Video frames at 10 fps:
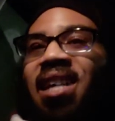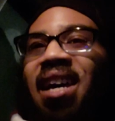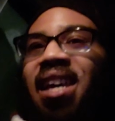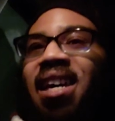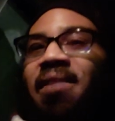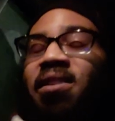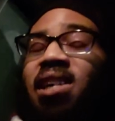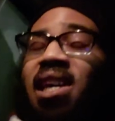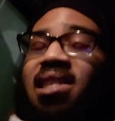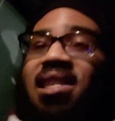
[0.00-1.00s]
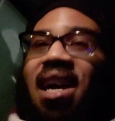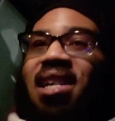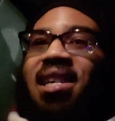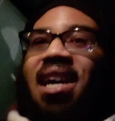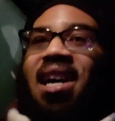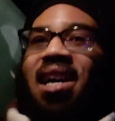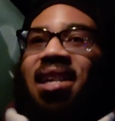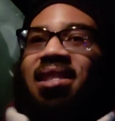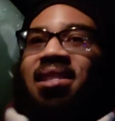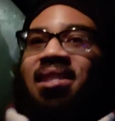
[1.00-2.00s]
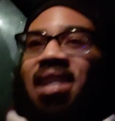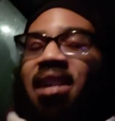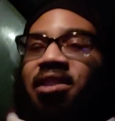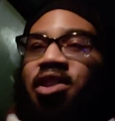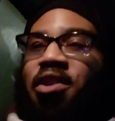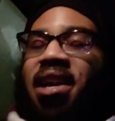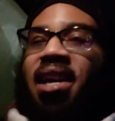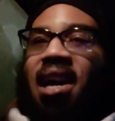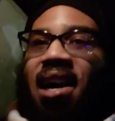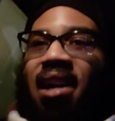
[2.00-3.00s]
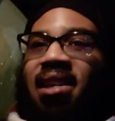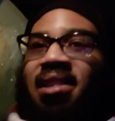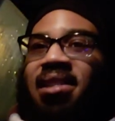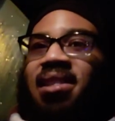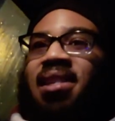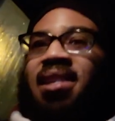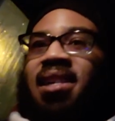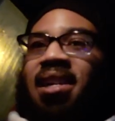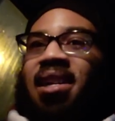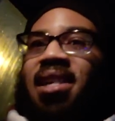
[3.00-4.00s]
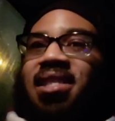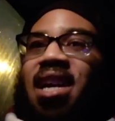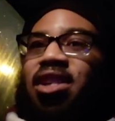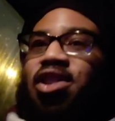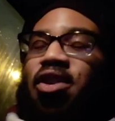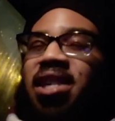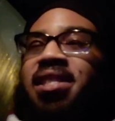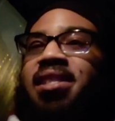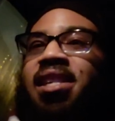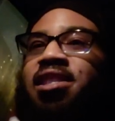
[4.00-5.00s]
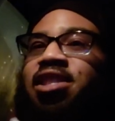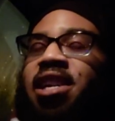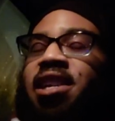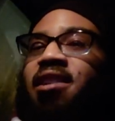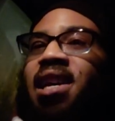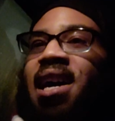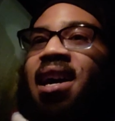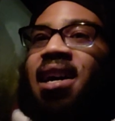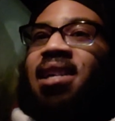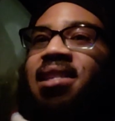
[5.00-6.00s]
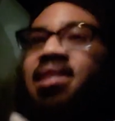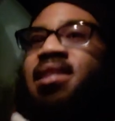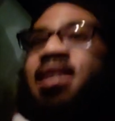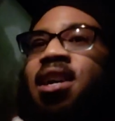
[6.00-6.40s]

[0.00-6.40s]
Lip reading: I feel like a lot of guys, a lot of straight guys, a lot of straight cisgender guys,